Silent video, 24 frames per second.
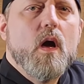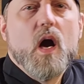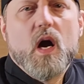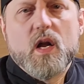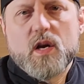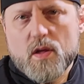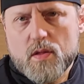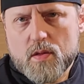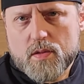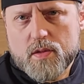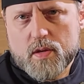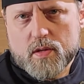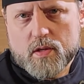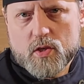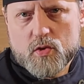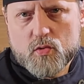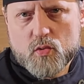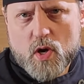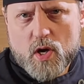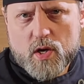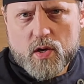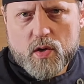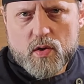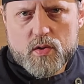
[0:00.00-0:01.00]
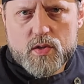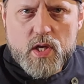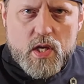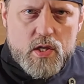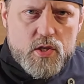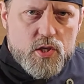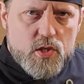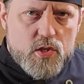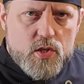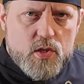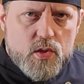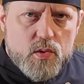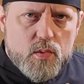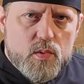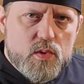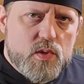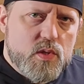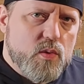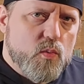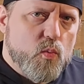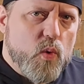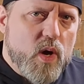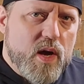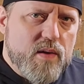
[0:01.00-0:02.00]
Another thing to draw your attention to
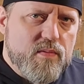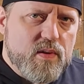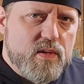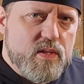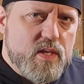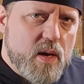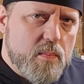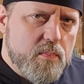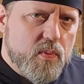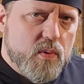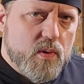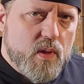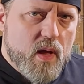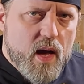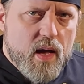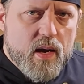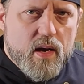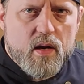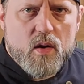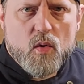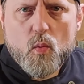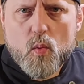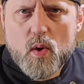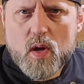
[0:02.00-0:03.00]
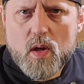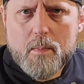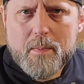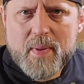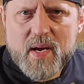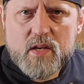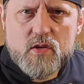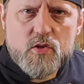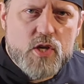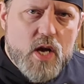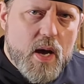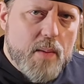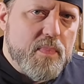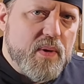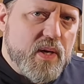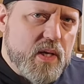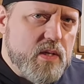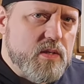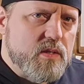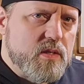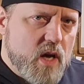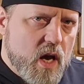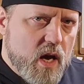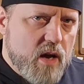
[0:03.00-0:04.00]
is the wavy temper line on a well-made
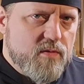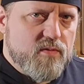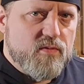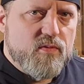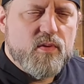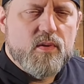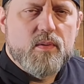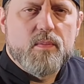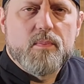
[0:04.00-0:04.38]
Japanese knife.